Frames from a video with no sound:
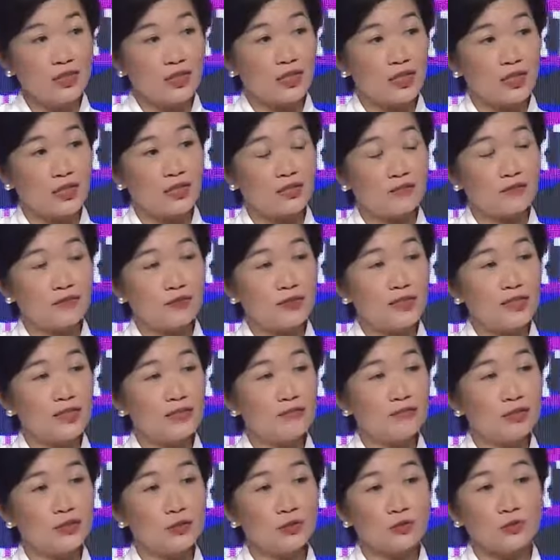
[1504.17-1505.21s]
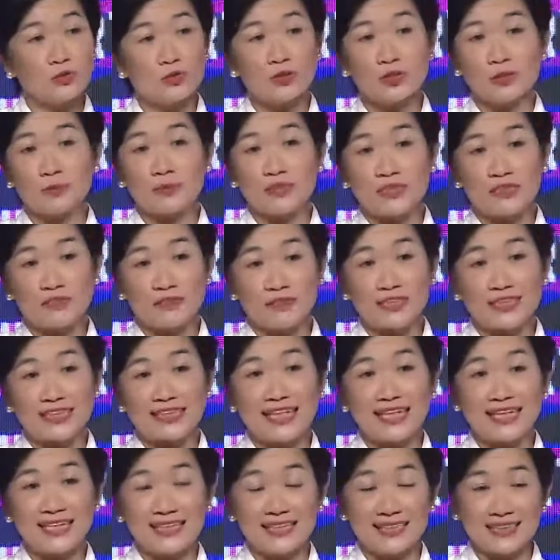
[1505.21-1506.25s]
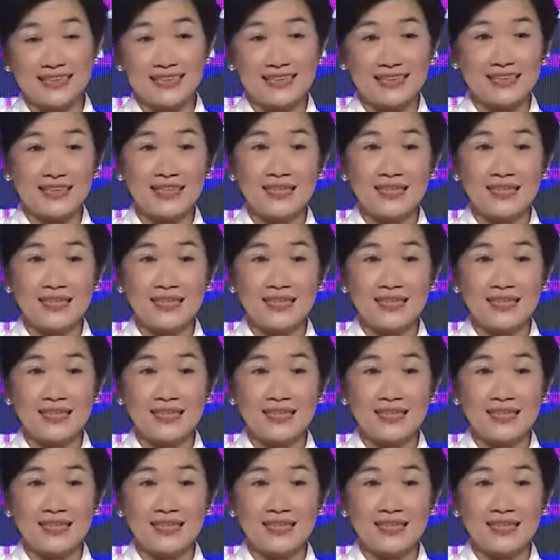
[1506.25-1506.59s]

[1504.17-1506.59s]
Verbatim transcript: uh, for individuals with specific talents.